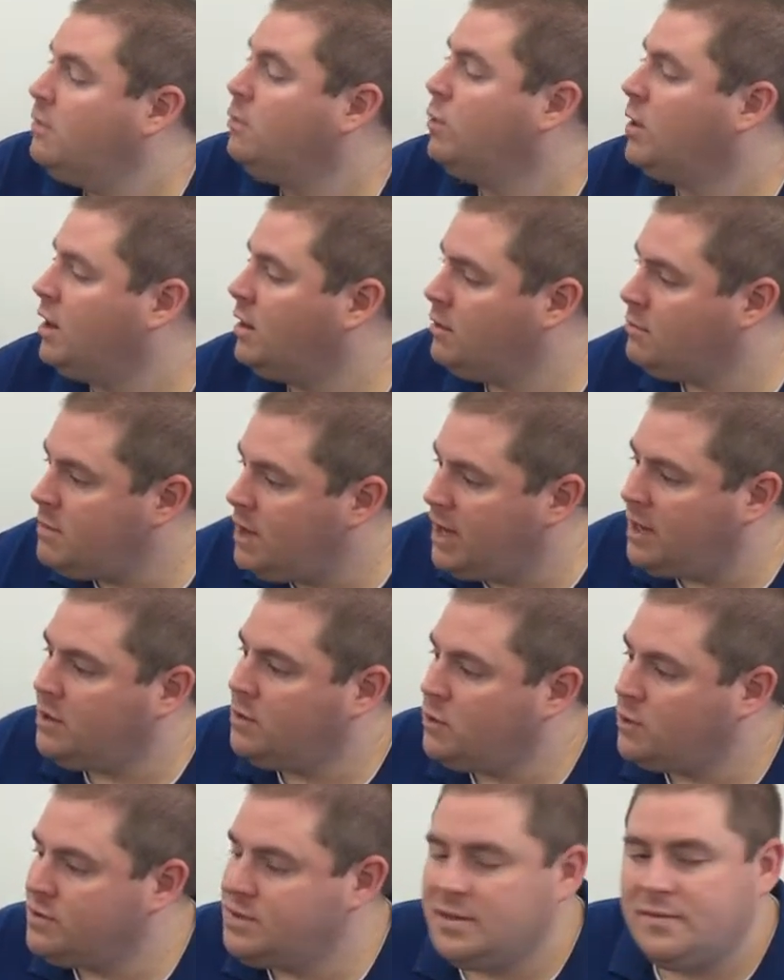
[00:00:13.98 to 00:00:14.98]
One of the main
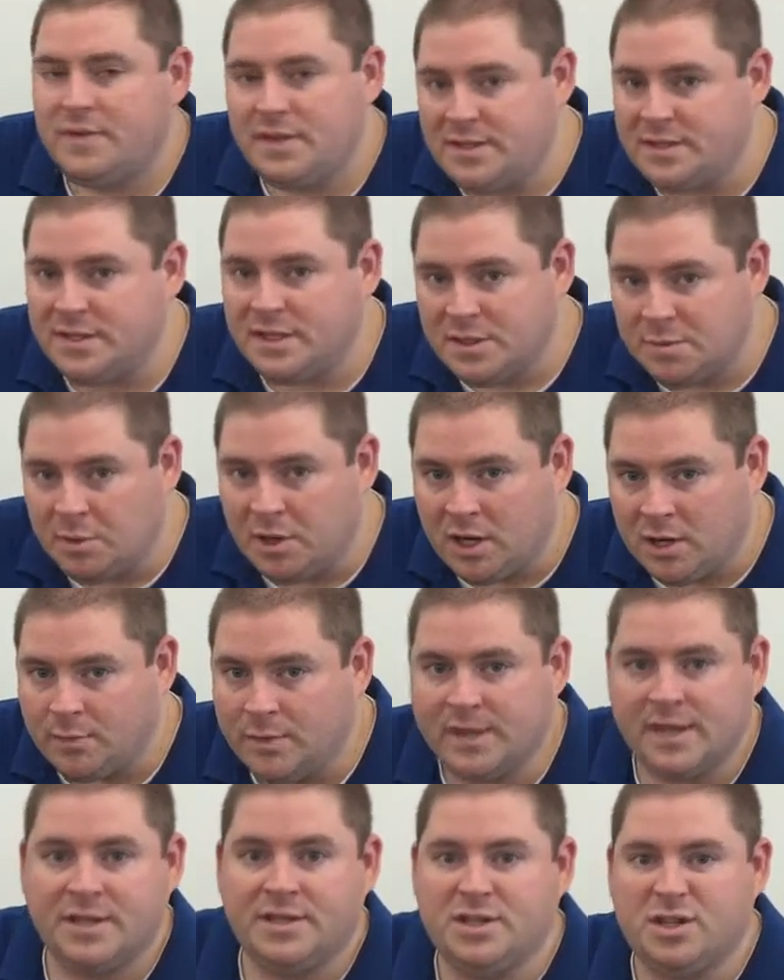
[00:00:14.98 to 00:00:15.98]
goals of this
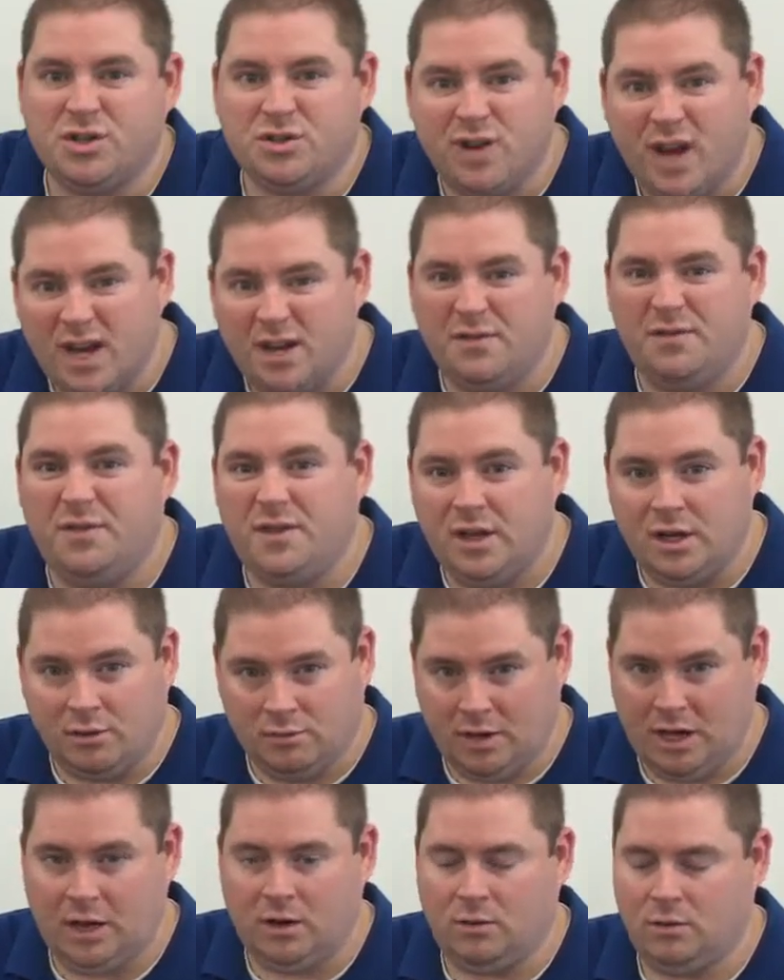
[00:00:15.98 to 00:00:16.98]
experiment is to try to
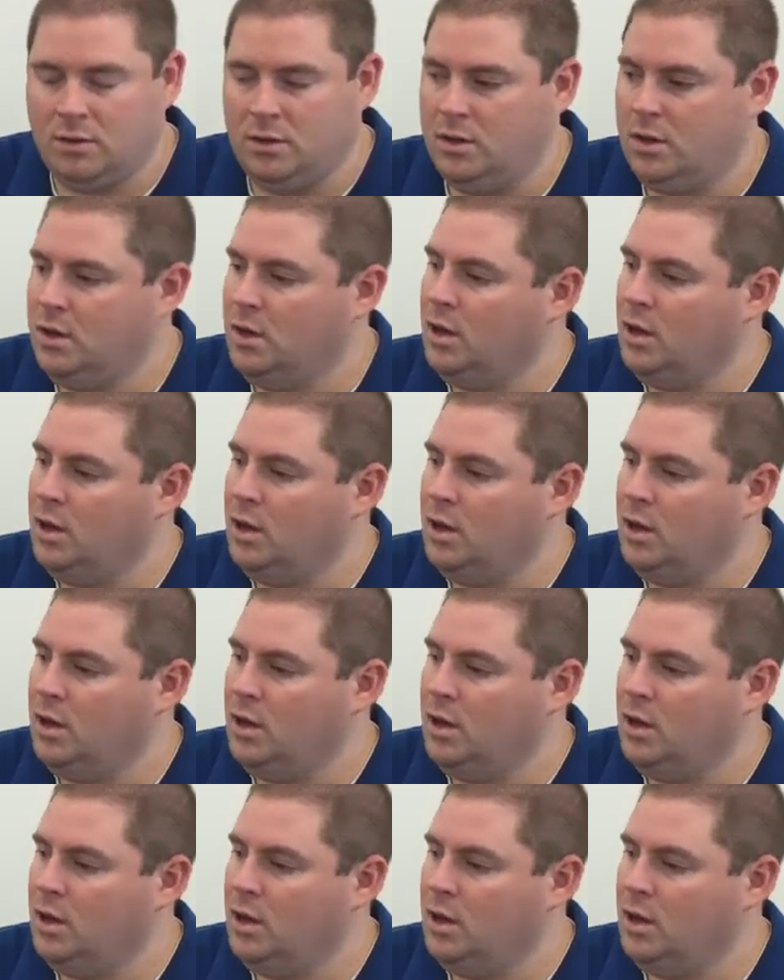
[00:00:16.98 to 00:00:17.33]
figure out